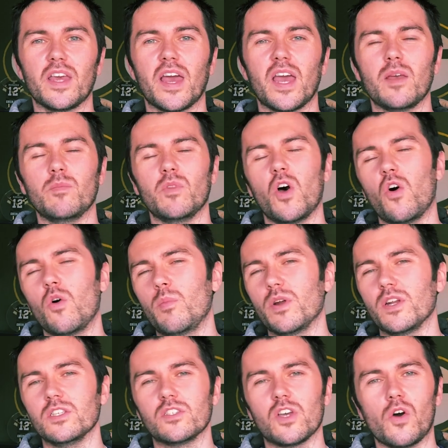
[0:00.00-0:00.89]
game.
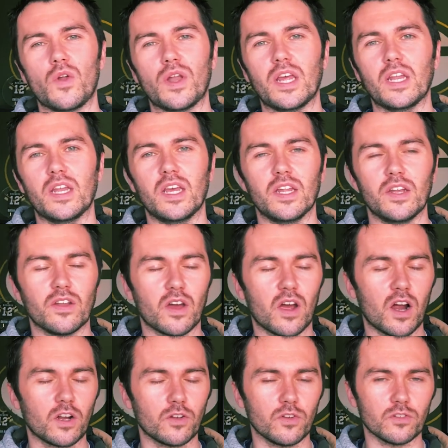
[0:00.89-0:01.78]
Nobody's going in hitting
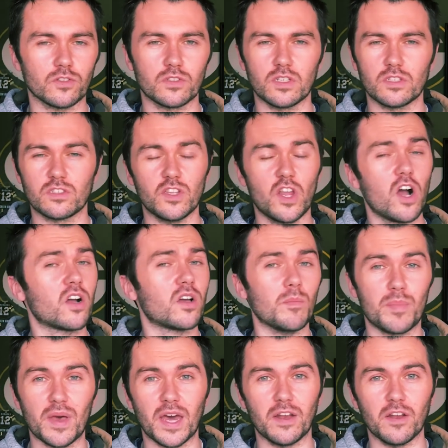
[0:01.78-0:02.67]
hard. There's, it's not
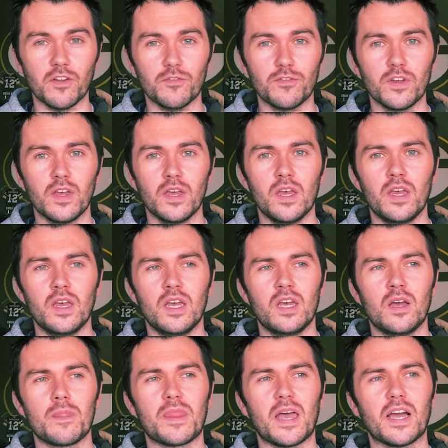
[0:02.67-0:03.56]
competitive.
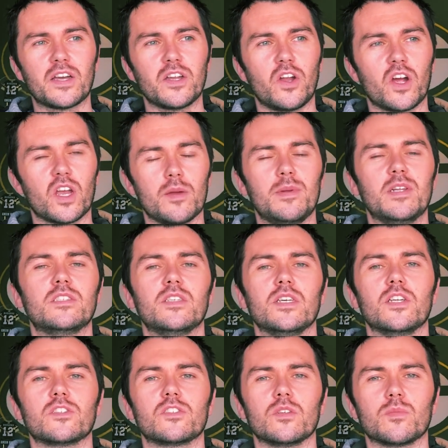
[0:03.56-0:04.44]
That can arguably
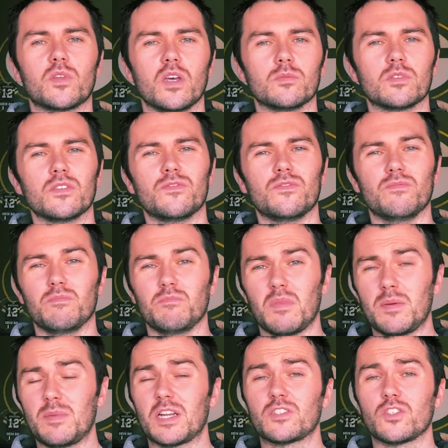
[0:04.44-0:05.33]
seen as sometimes of
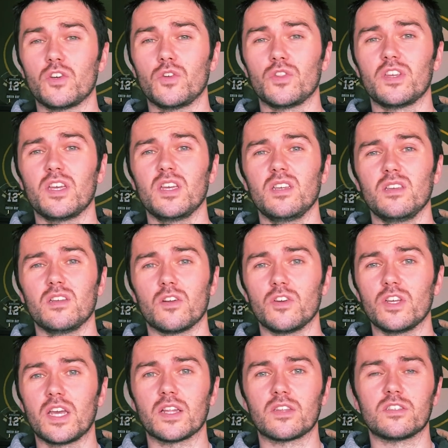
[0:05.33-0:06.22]
maybe that's a good thing. You
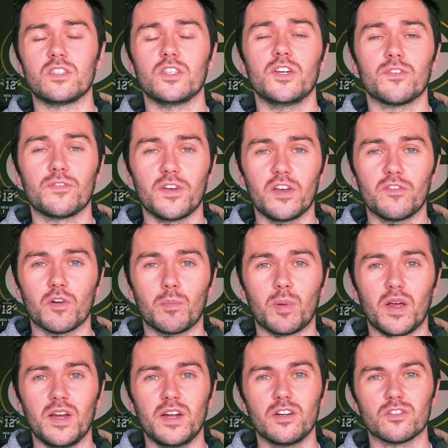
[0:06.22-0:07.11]
know, you get to see your favorite
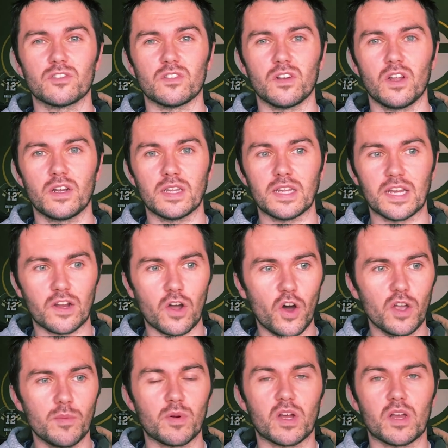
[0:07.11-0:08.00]
players. They're not in that
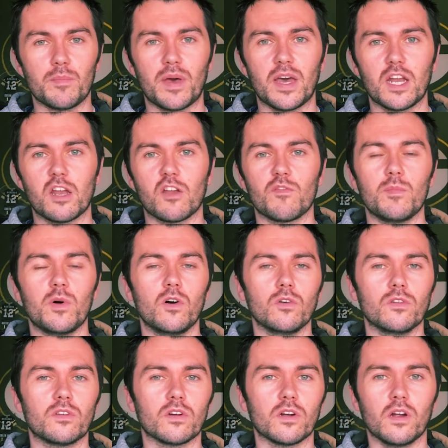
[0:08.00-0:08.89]
hyper competitive
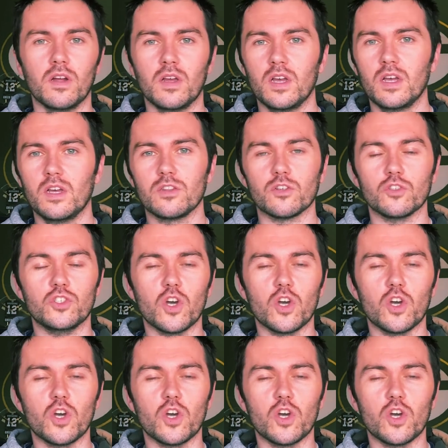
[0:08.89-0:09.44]
mode. They're they're